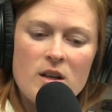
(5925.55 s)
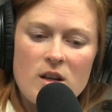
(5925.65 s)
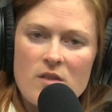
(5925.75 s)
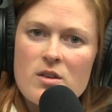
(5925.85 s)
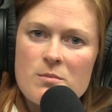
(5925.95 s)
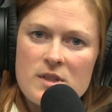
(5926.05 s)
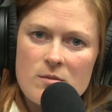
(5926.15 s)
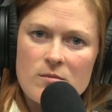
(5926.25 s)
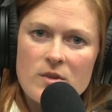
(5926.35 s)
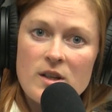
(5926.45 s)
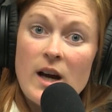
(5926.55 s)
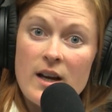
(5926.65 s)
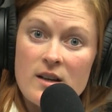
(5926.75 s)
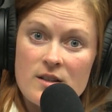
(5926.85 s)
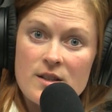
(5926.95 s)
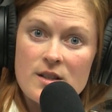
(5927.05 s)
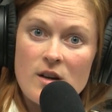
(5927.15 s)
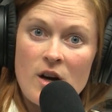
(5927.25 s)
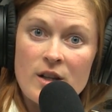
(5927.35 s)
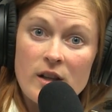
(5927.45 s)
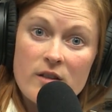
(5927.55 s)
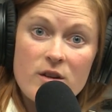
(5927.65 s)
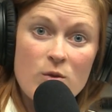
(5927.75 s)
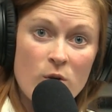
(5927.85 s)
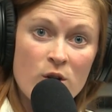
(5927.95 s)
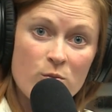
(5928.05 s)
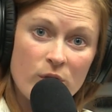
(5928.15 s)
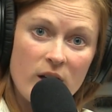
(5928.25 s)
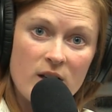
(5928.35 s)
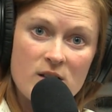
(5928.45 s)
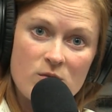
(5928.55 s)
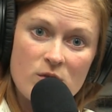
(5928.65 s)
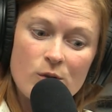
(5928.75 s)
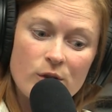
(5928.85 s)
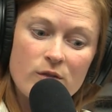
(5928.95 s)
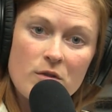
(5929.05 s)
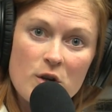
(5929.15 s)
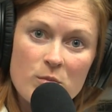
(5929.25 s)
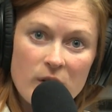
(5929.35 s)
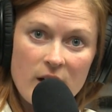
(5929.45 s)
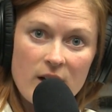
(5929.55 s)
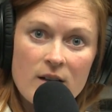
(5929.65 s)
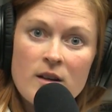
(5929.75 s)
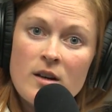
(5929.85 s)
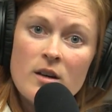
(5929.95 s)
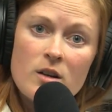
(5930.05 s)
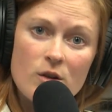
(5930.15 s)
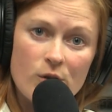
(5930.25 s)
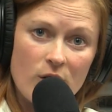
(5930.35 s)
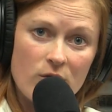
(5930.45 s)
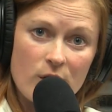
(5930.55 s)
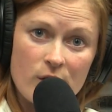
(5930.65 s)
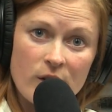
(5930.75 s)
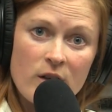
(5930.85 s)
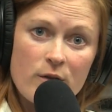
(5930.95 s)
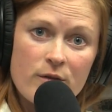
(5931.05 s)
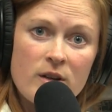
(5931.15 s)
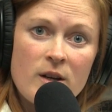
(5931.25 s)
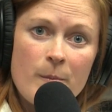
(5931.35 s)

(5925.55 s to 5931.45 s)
Give them some guidance on living where you play, because when you live where you play, you love where you live.